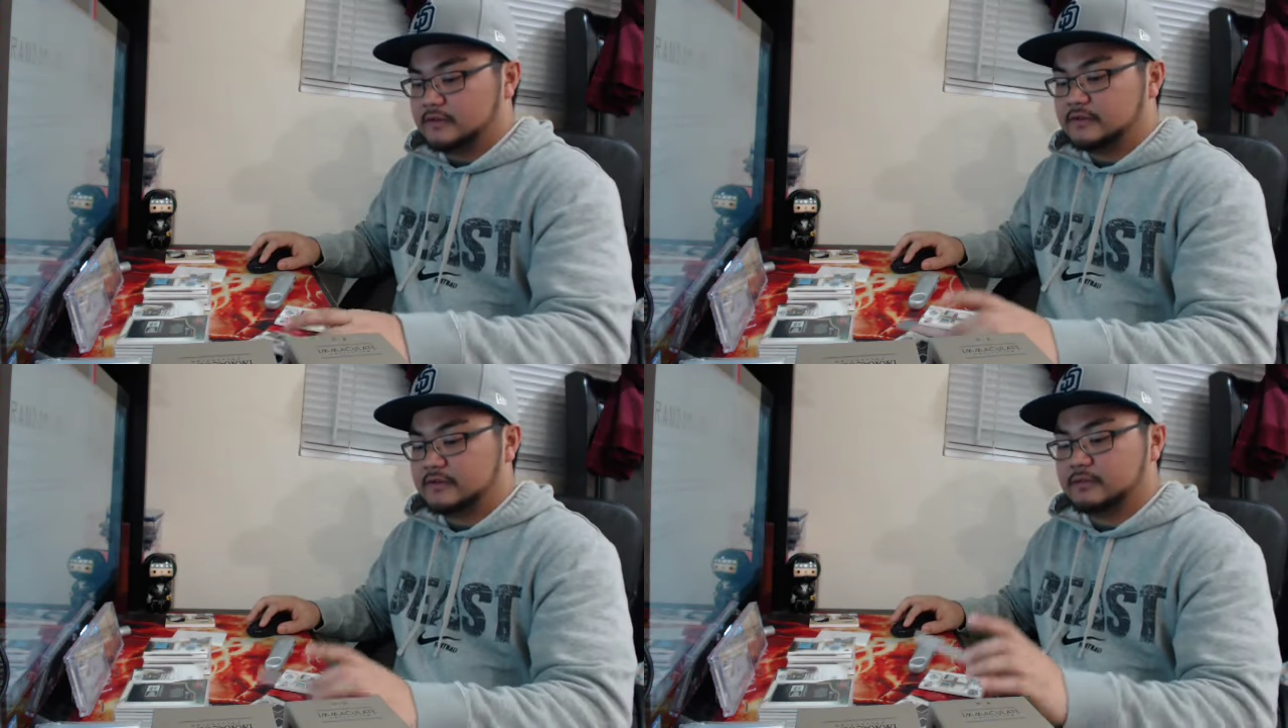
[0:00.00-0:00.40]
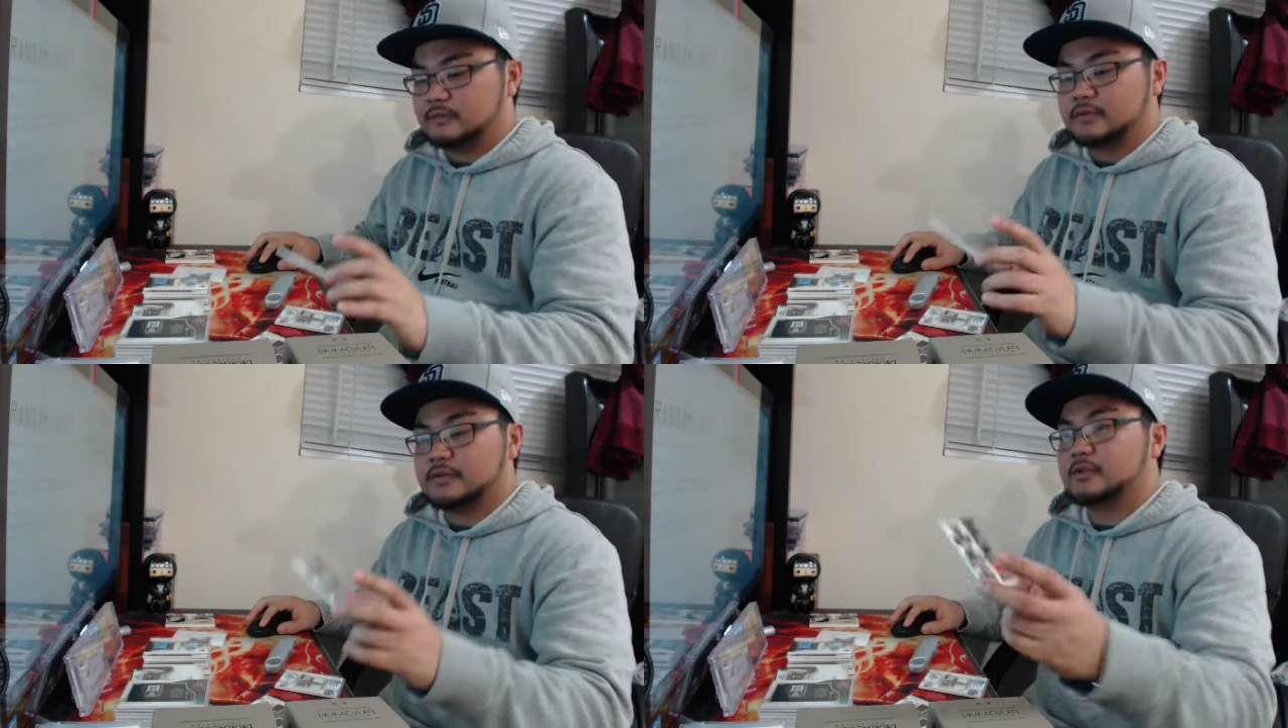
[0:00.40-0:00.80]
is this
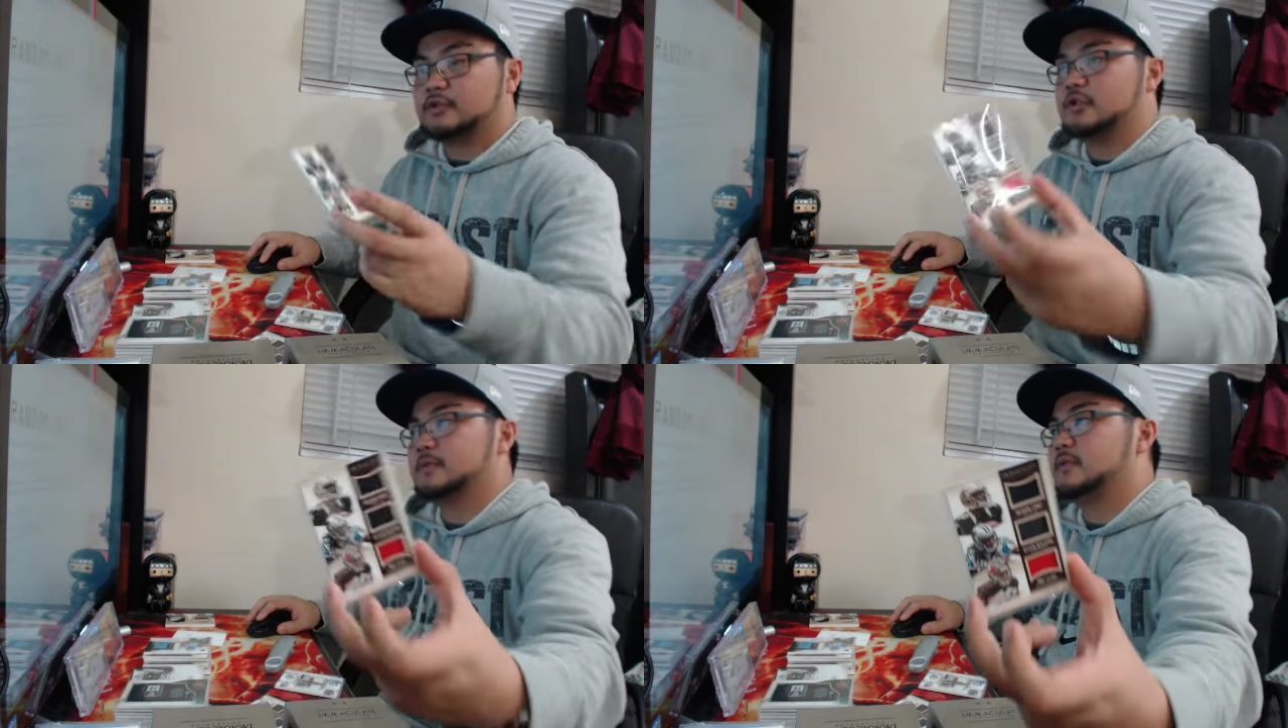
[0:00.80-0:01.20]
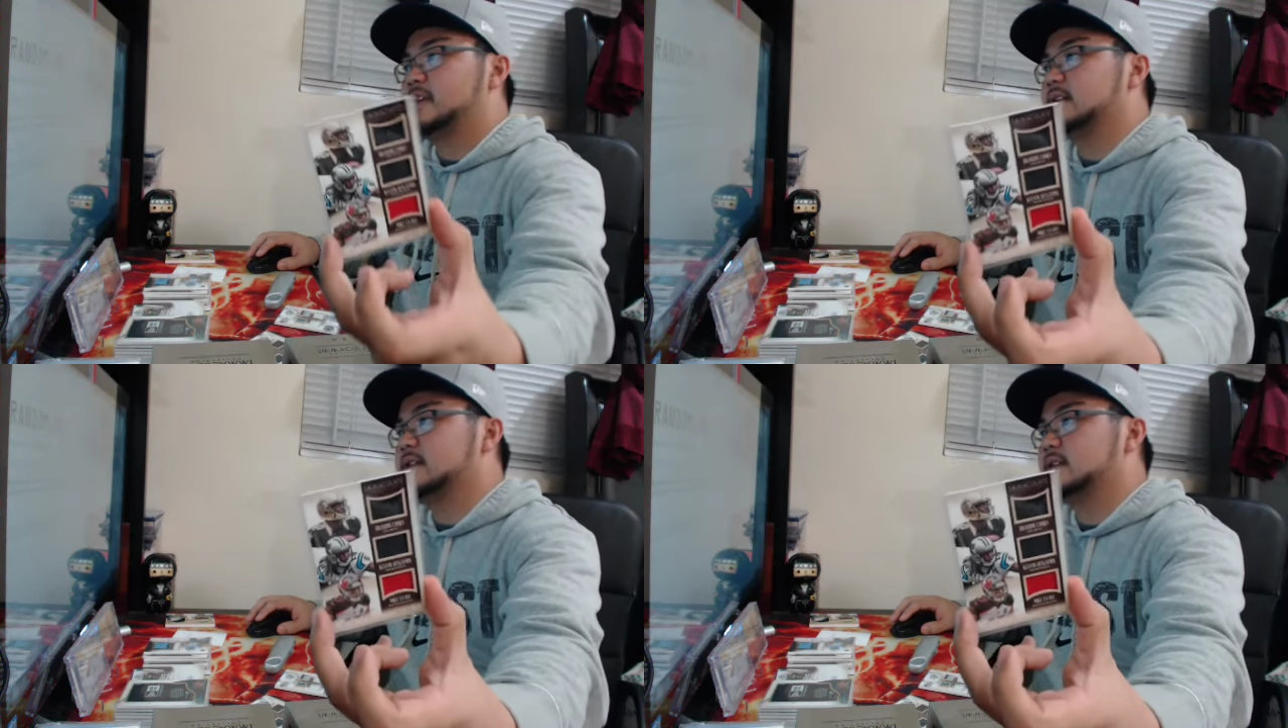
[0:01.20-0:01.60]

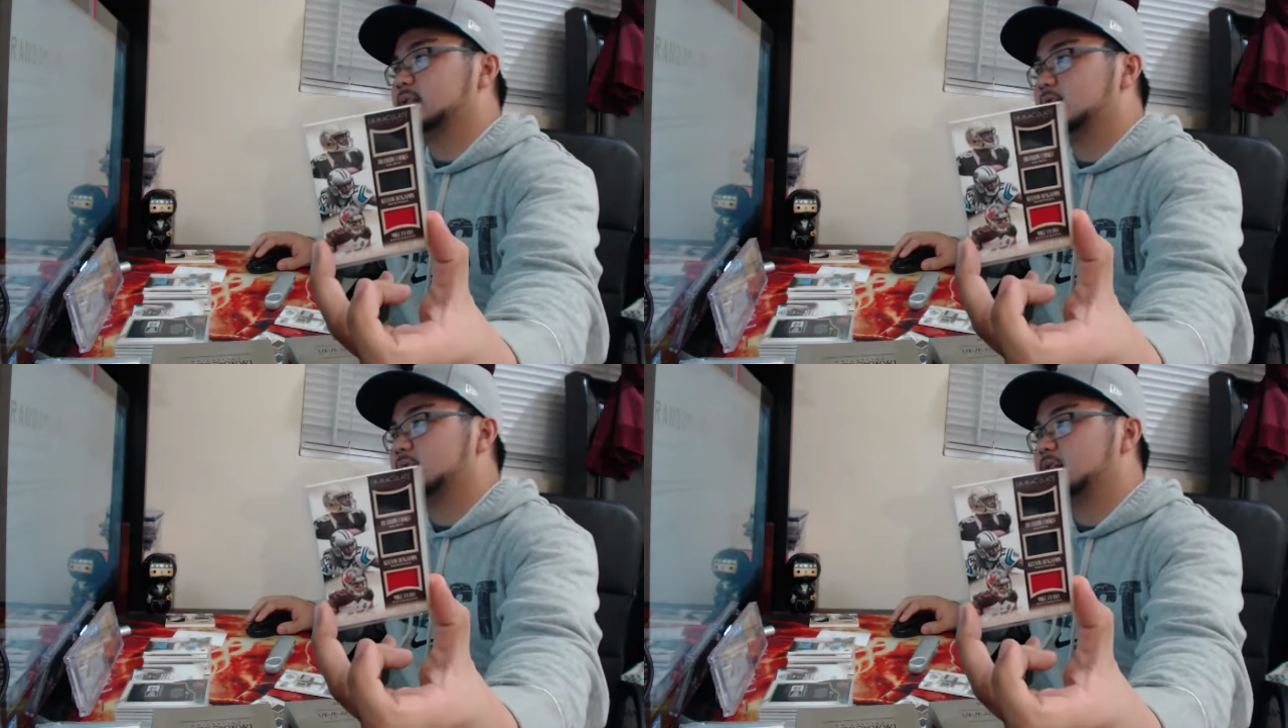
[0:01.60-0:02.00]
triple relic.